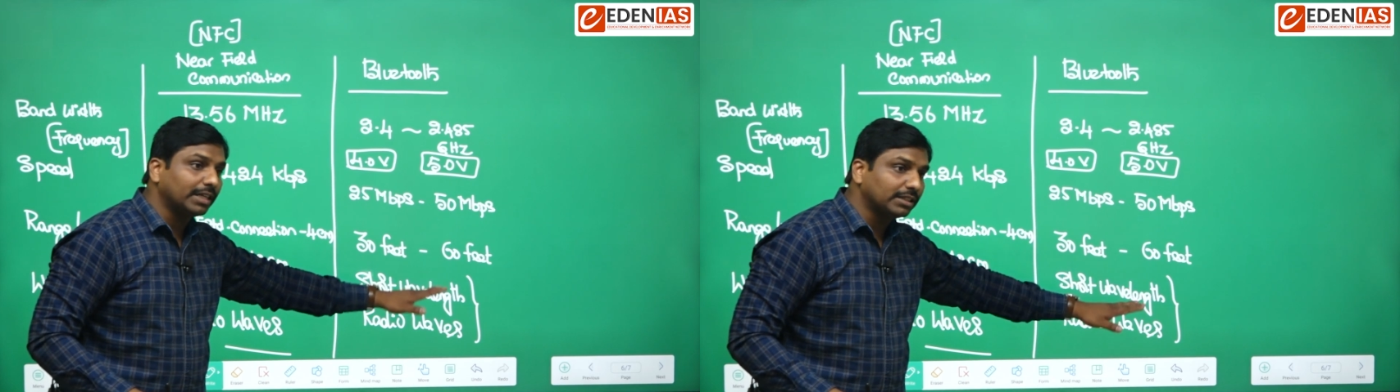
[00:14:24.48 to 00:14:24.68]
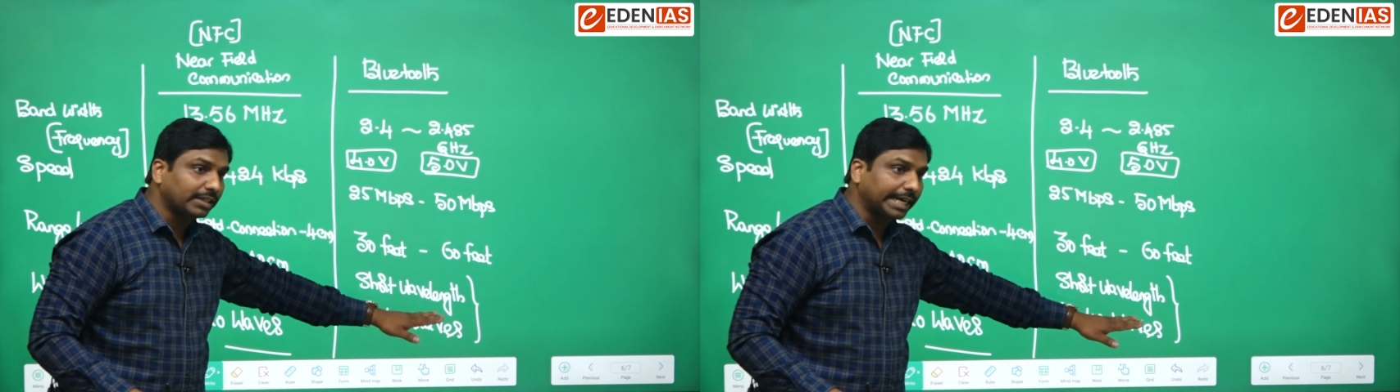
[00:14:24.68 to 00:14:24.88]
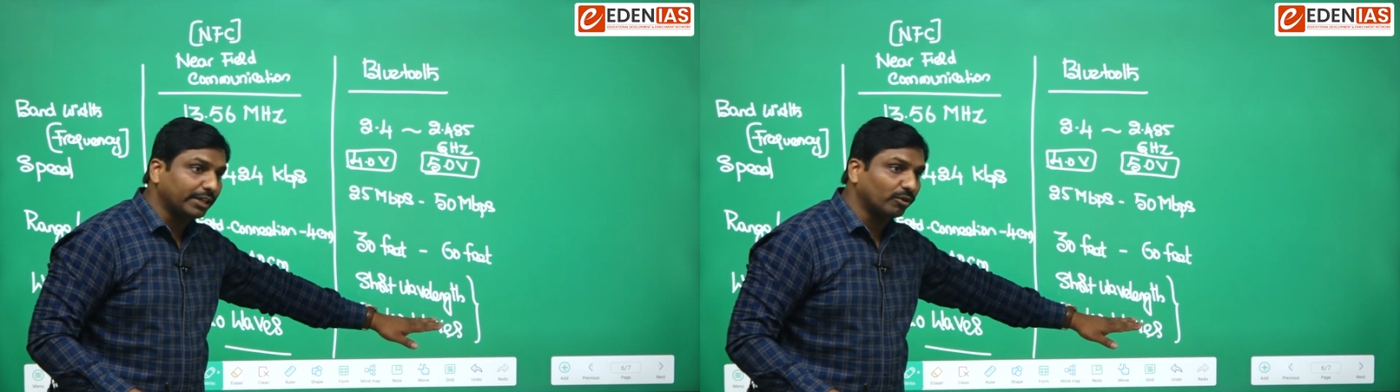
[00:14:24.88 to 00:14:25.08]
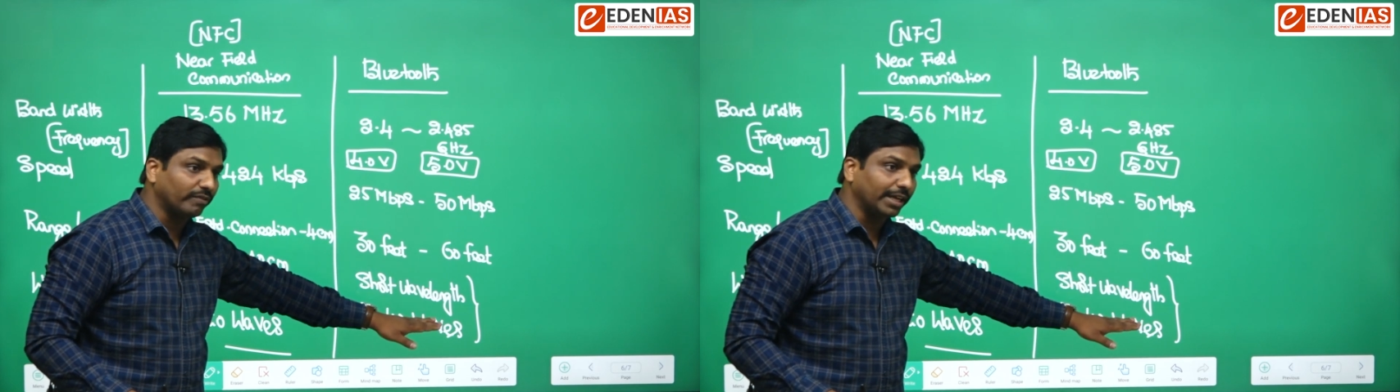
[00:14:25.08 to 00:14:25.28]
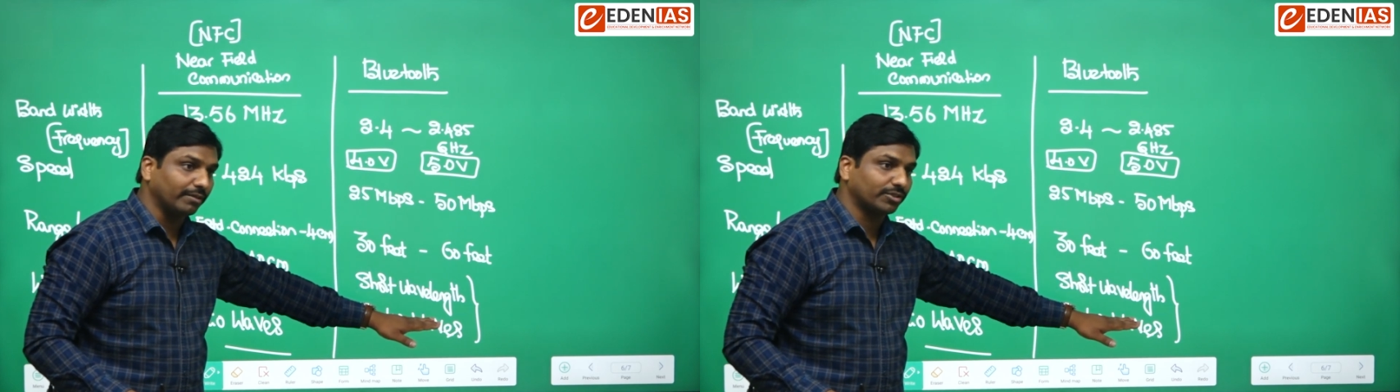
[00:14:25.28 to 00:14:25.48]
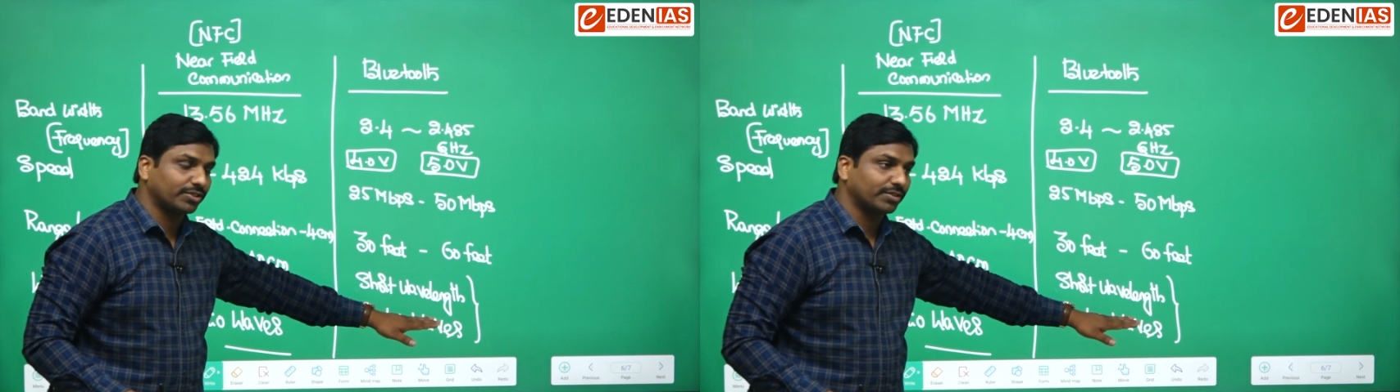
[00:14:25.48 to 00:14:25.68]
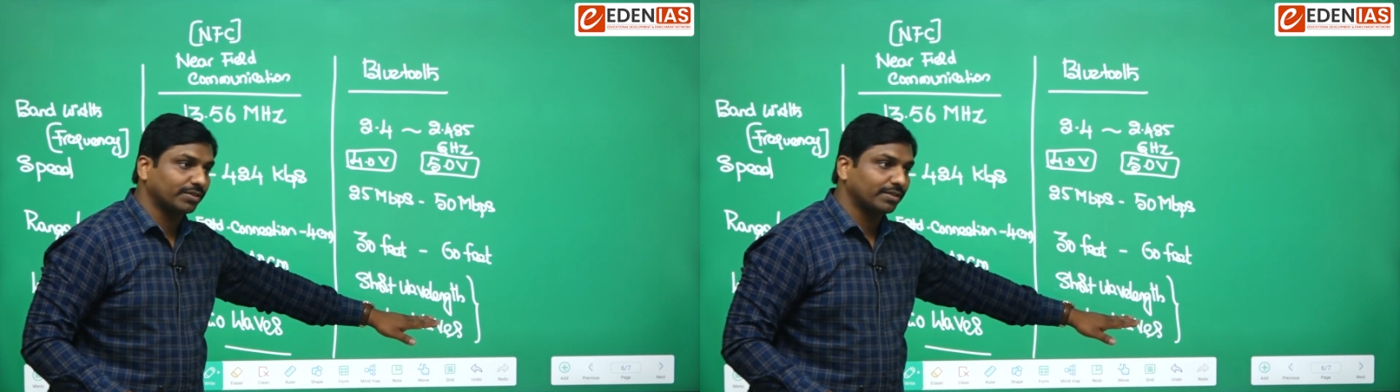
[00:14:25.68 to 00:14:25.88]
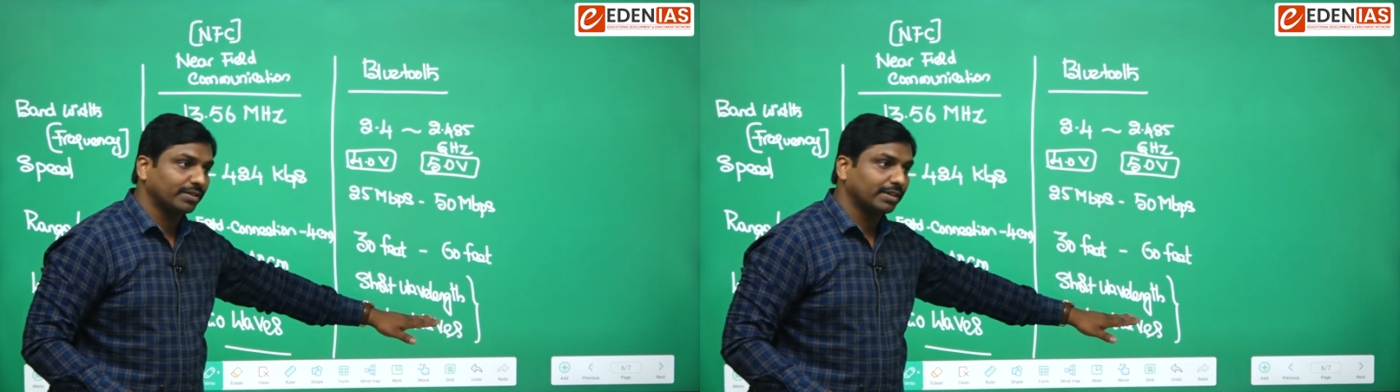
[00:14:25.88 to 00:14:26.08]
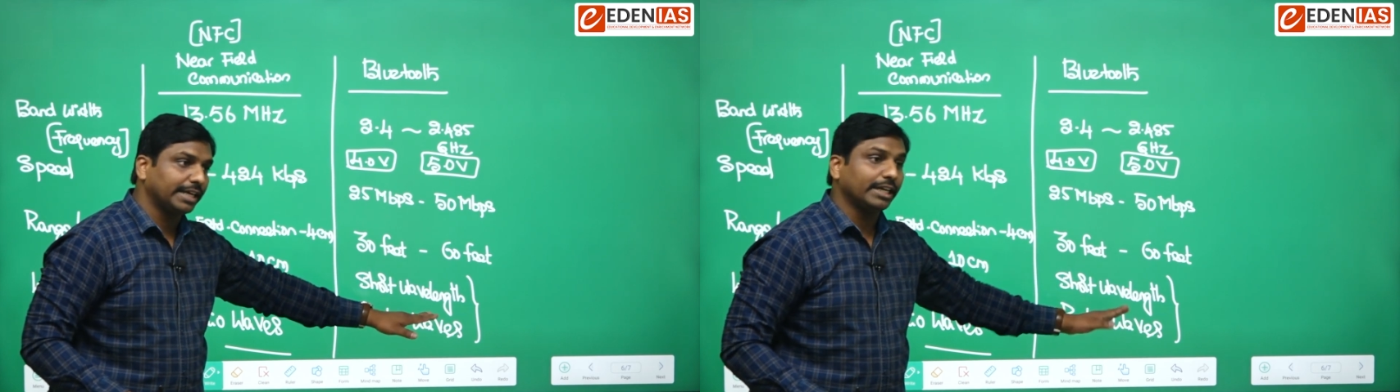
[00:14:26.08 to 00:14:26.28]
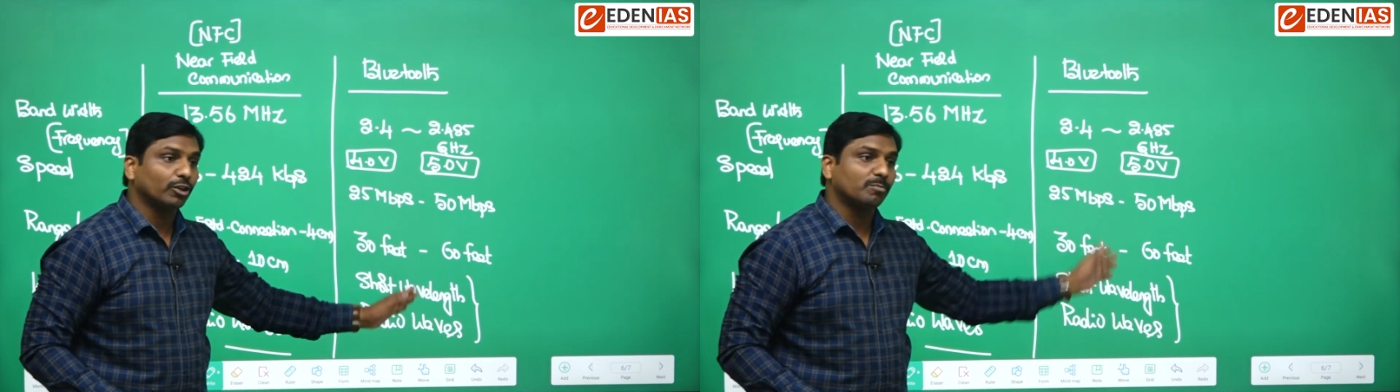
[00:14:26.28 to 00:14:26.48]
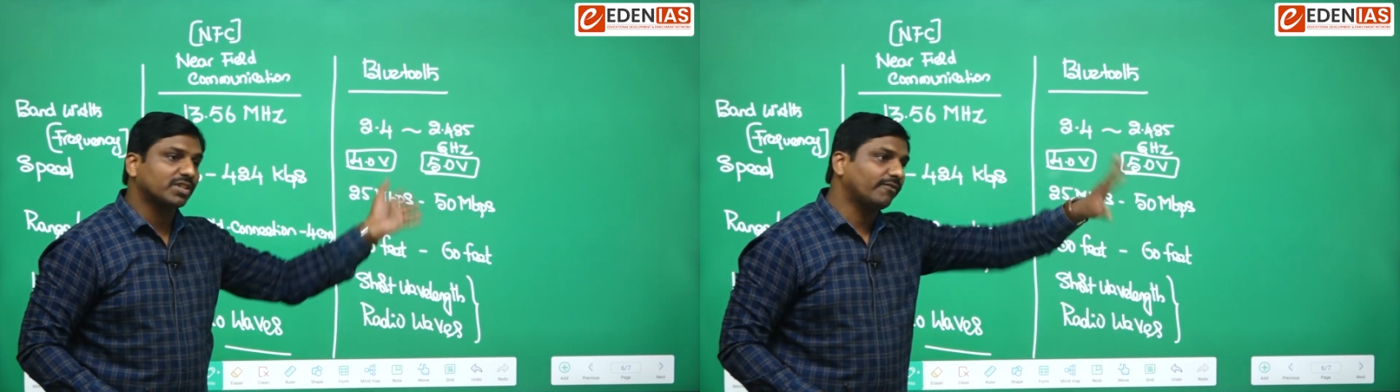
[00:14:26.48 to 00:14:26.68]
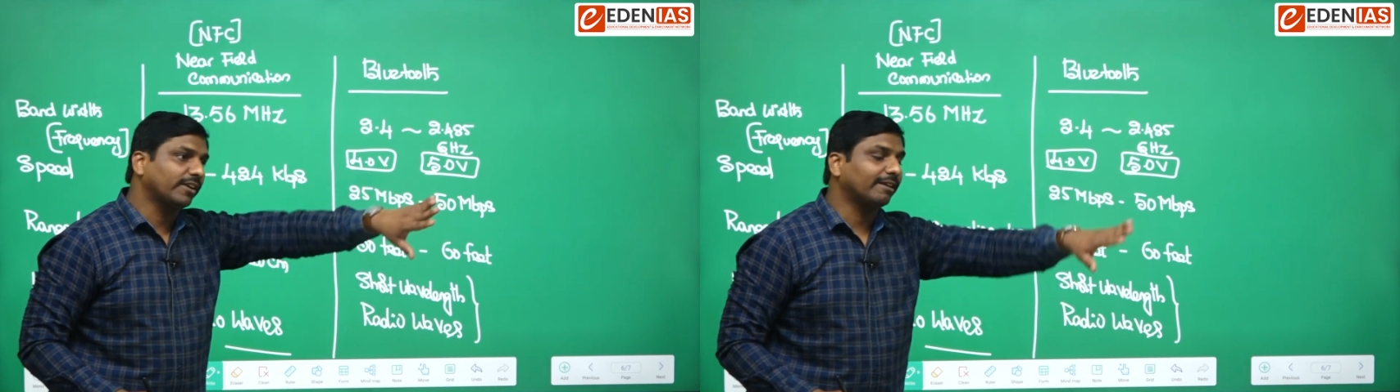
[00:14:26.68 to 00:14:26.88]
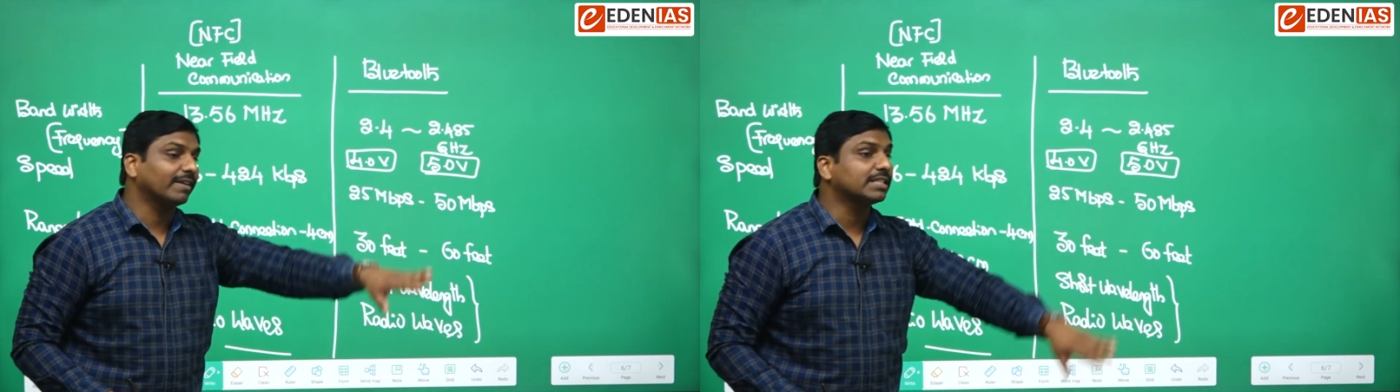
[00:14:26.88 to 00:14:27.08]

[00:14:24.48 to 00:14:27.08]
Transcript: radio waves, in terms of frequency,